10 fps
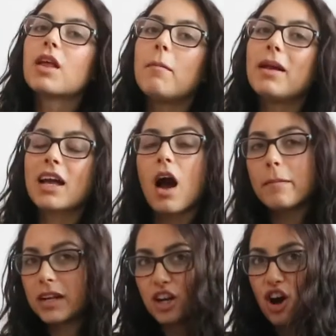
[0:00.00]
I'm like,
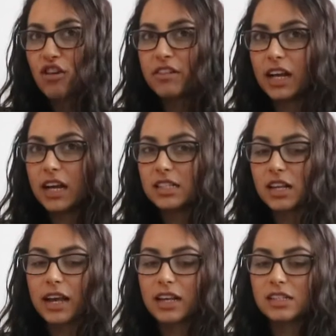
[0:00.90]
I'm an R in it. It's
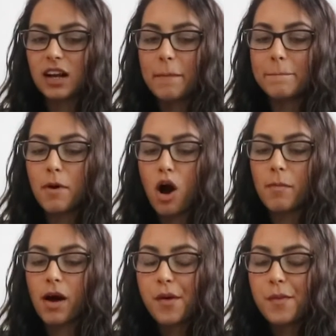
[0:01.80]
like, it's like
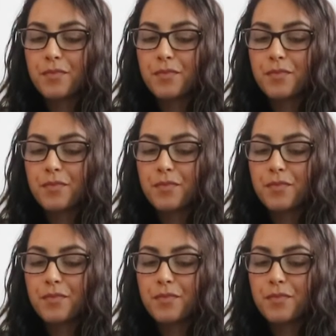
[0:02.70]
Marmite.